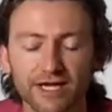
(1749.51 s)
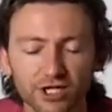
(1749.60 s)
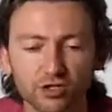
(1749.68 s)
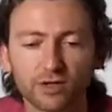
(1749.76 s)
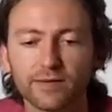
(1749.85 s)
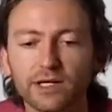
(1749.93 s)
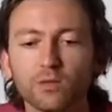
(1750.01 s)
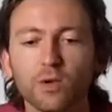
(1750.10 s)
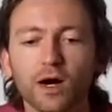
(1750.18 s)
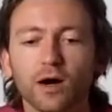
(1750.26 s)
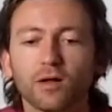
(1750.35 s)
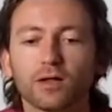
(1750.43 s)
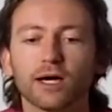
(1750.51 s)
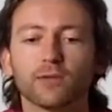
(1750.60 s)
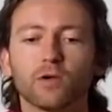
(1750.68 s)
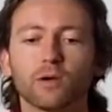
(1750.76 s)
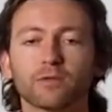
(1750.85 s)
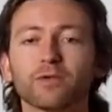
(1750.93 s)
extremely well.
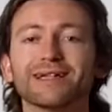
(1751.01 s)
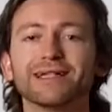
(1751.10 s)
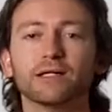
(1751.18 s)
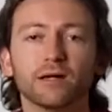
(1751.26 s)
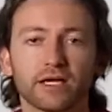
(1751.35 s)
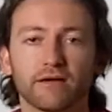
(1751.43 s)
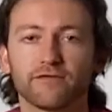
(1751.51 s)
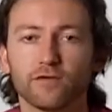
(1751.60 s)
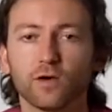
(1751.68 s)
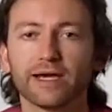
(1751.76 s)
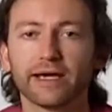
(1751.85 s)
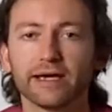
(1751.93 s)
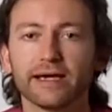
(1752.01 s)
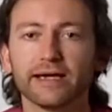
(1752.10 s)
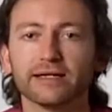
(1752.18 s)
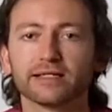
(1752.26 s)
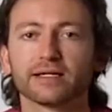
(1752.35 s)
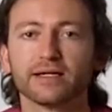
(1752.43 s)
And what we're really looking for here
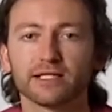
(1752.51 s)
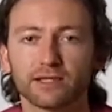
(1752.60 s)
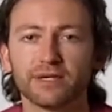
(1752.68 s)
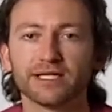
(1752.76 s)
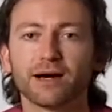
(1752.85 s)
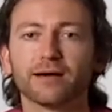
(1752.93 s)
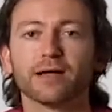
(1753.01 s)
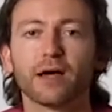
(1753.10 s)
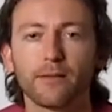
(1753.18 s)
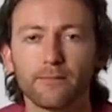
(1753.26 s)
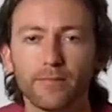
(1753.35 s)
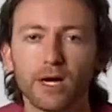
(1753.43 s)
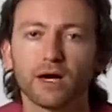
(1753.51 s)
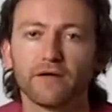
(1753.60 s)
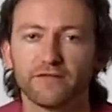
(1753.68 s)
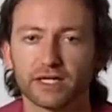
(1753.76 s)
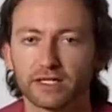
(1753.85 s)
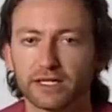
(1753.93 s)
is to be done
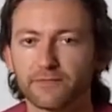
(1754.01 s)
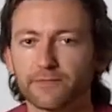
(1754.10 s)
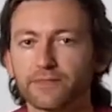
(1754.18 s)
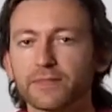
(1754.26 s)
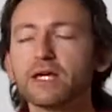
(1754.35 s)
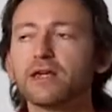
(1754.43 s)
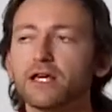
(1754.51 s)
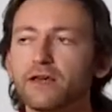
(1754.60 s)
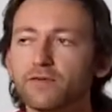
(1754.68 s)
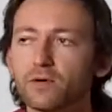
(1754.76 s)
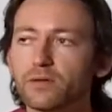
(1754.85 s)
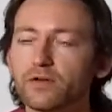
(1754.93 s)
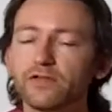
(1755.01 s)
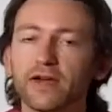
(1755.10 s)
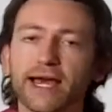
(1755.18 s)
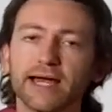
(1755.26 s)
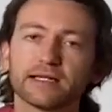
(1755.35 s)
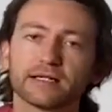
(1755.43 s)
perfectly. If you want to
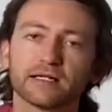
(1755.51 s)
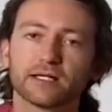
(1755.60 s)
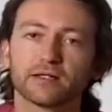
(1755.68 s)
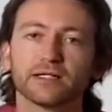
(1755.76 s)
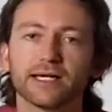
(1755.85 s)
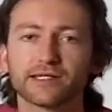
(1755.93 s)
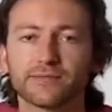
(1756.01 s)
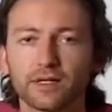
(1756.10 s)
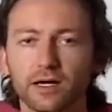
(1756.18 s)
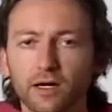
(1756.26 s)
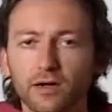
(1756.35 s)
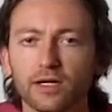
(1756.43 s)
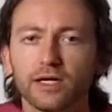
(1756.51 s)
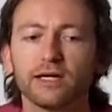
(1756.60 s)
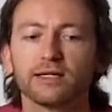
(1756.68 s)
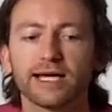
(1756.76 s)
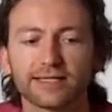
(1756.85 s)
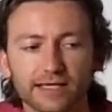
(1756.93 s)
move ahead, click on the links below.
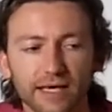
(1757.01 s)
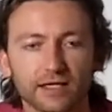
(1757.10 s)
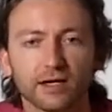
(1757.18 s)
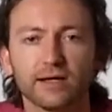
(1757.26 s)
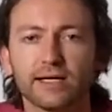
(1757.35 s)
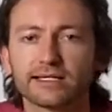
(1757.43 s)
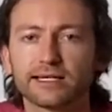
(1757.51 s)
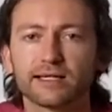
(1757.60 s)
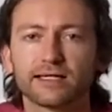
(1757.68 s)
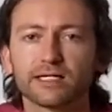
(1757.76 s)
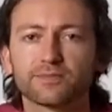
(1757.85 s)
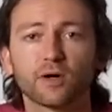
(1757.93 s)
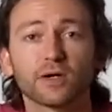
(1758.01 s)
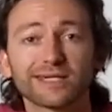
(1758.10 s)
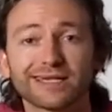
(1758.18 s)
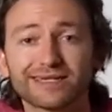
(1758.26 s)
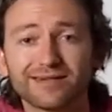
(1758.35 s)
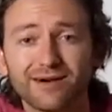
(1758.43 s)
Let's get going. Let's get this
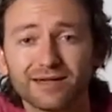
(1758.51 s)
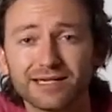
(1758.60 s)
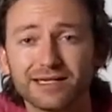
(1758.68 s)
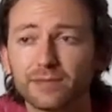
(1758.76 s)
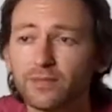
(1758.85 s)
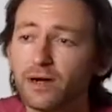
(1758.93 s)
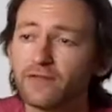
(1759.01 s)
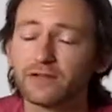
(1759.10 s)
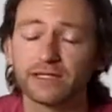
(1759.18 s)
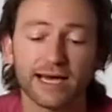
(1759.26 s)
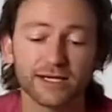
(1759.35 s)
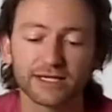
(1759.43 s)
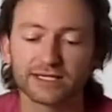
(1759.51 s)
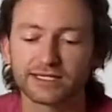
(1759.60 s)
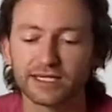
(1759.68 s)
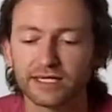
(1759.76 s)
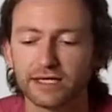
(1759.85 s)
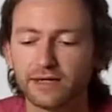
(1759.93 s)
process started. Now you can
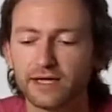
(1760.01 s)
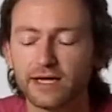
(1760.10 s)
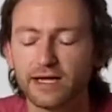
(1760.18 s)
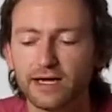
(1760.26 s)
see